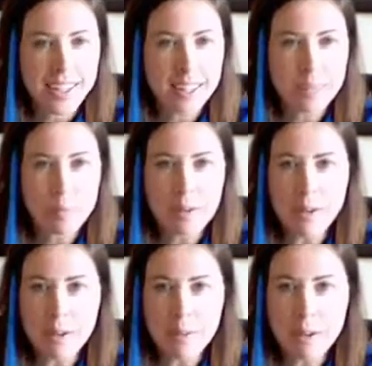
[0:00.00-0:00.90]
That's my
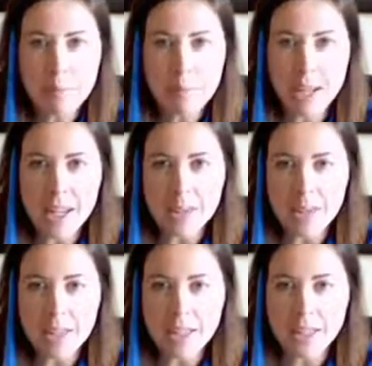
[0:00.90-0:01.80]
favorite, mainly
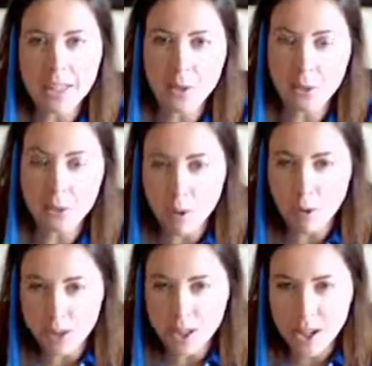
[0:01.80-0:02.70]
because it sort of
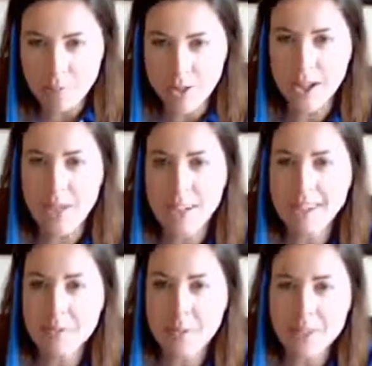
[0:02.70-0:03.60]
rolls off the
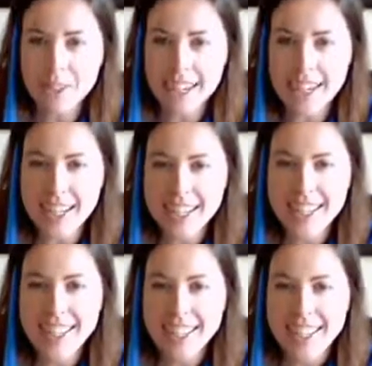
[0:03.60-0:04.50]
tongue when you say
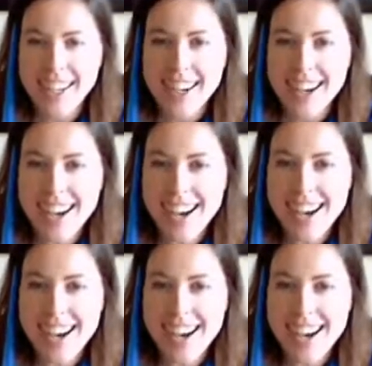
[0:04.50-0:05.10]
it.